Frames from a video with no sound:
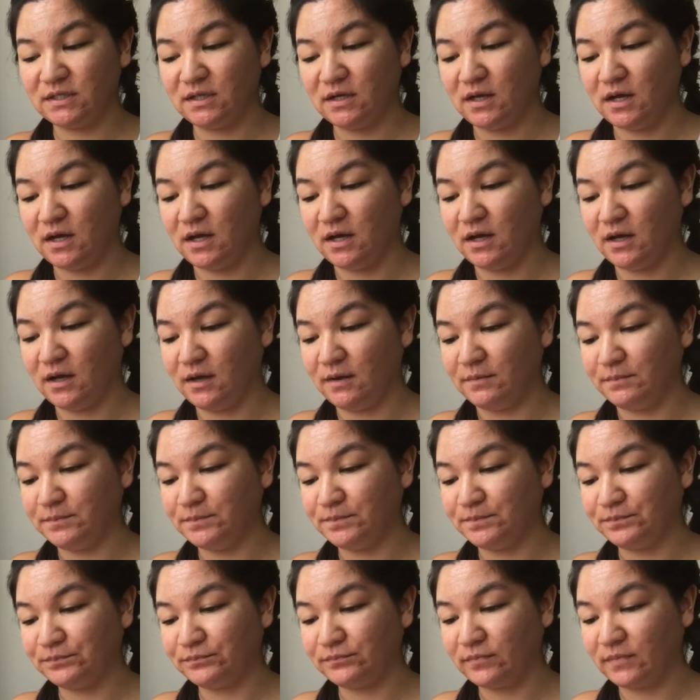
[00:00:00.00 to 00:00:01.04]

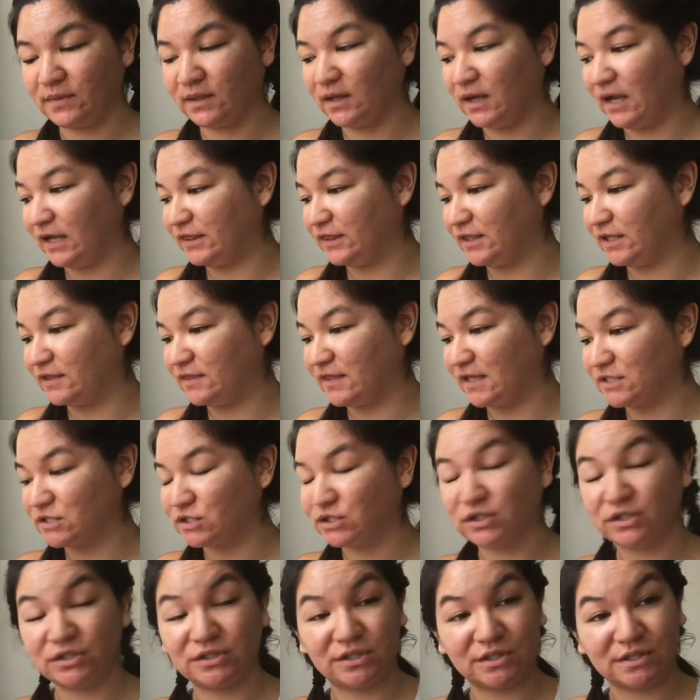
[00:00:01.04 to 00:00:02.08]
I think that's
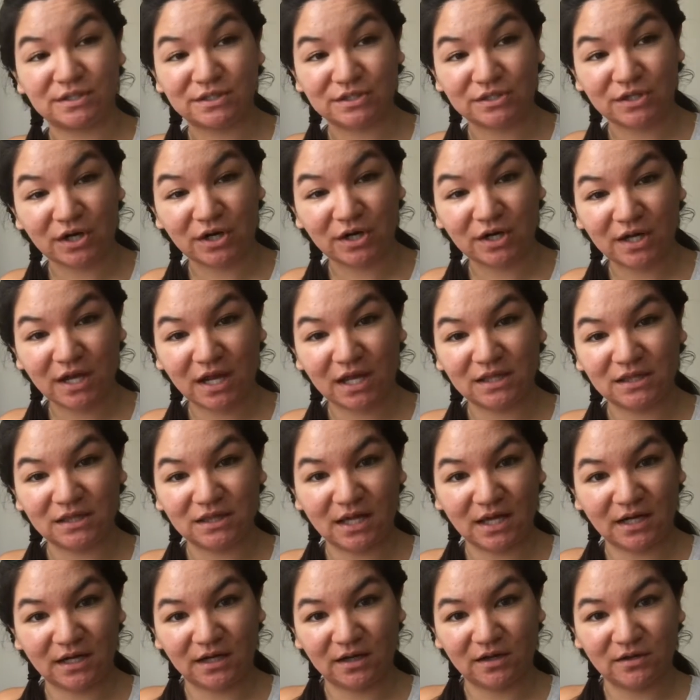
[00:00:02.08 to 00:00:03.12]
good to start, and
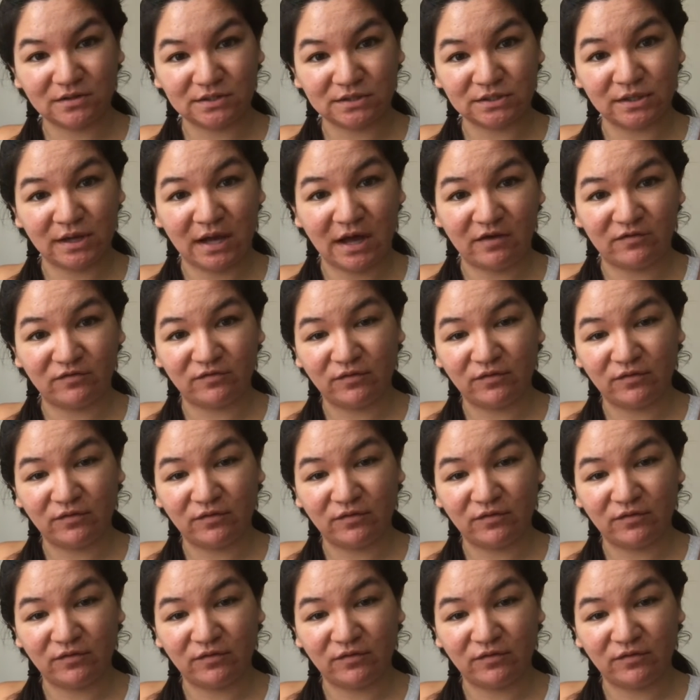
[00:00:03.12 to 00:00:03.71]
then I also have